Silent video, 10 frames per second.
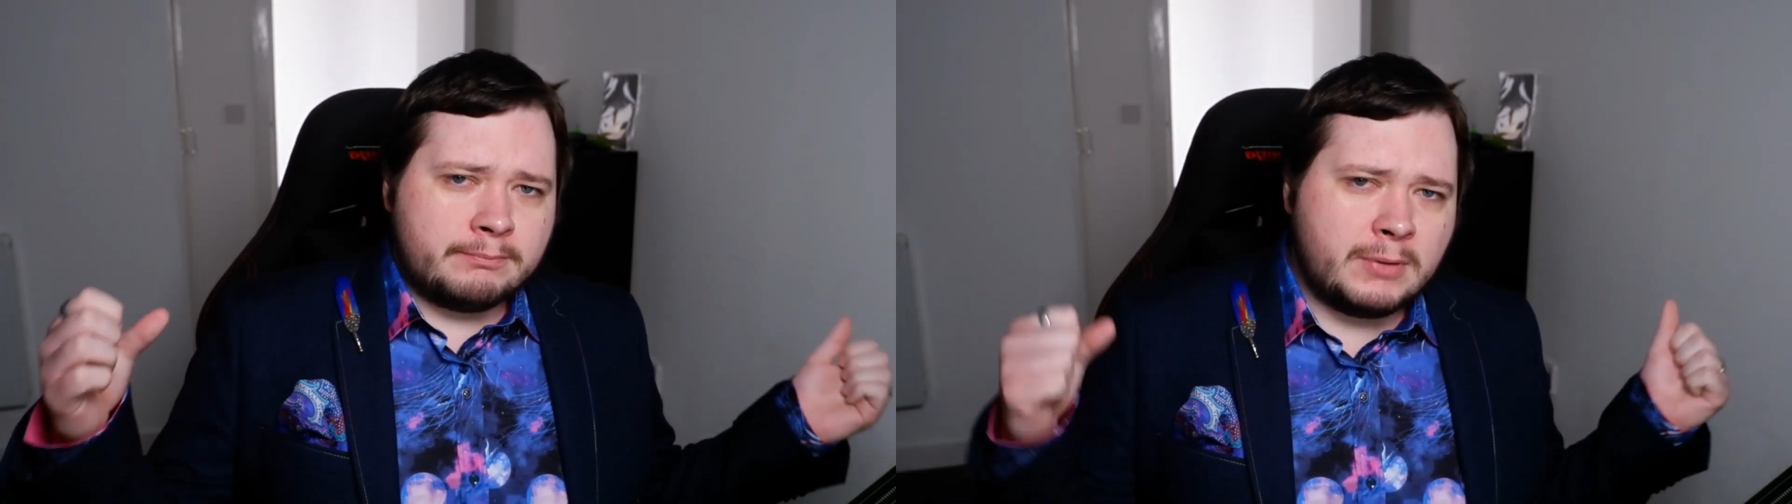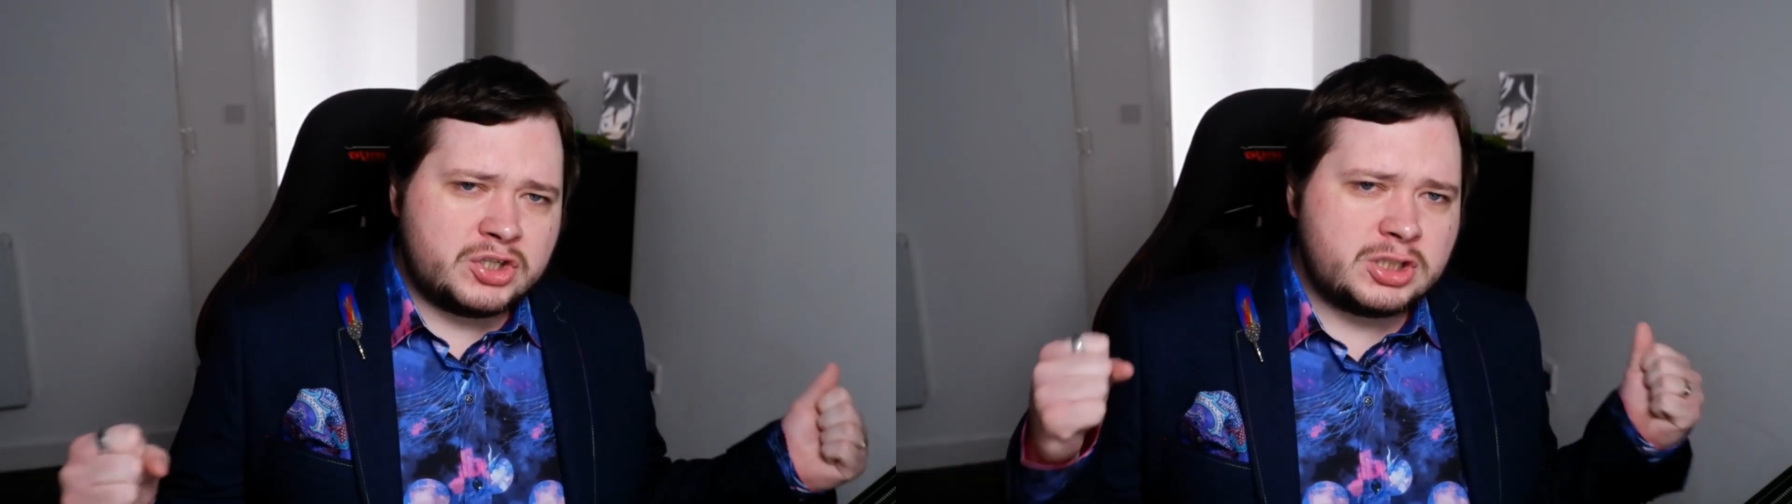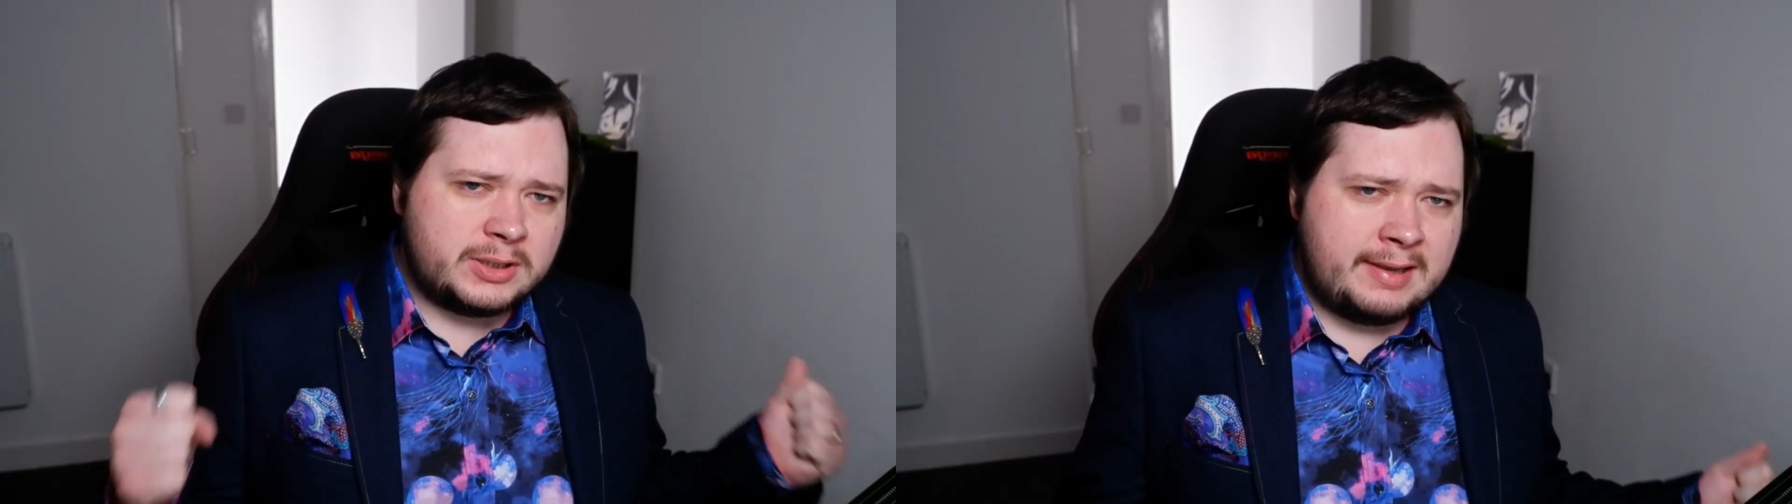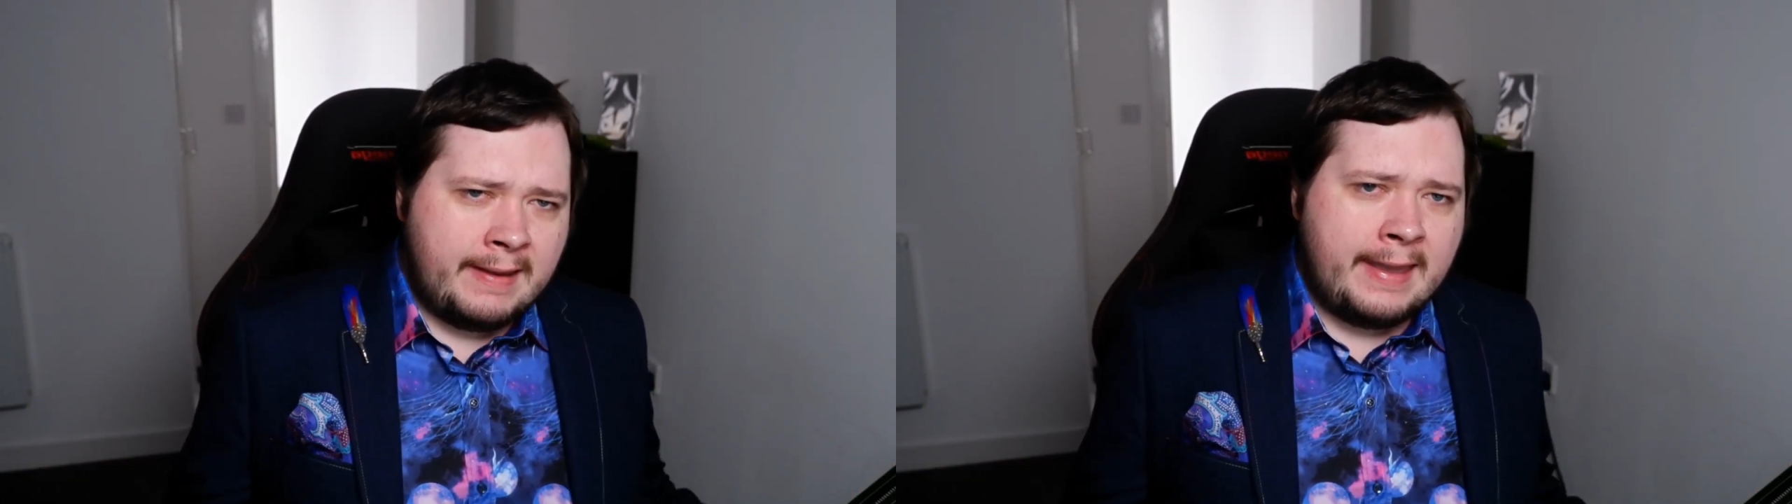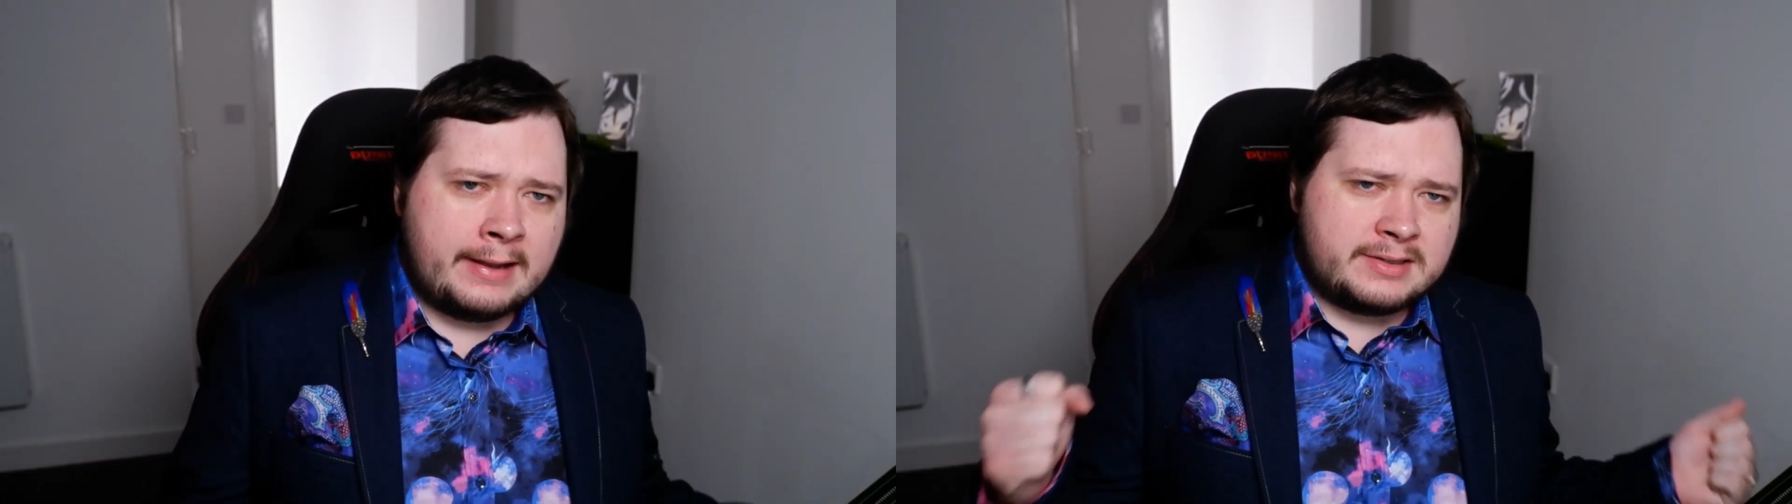Muscly
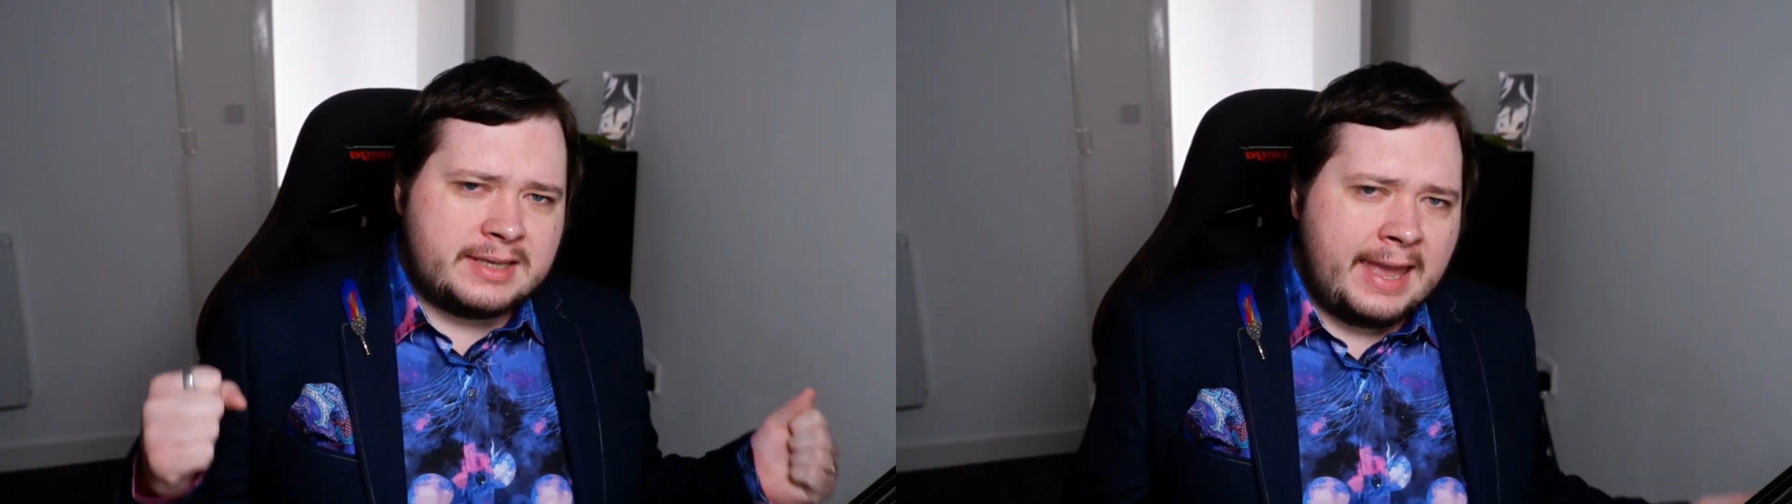eggs,